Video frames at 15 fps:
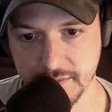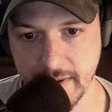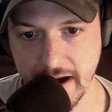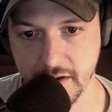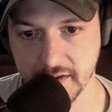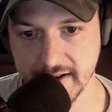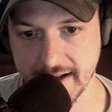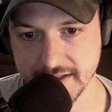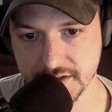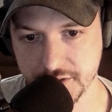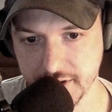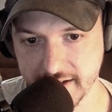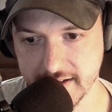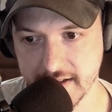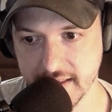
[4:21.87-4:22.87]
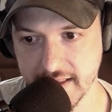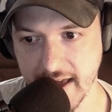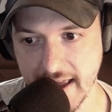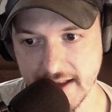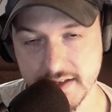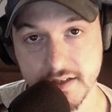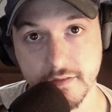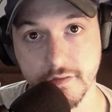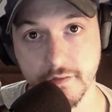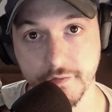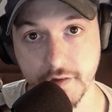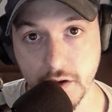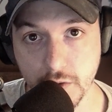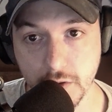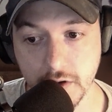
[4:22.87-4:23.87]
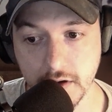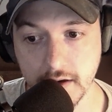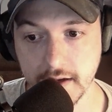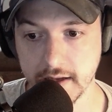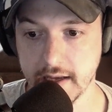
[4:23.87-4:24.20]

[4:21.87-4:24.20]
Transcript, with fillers: with power concentrated in the hands of a few.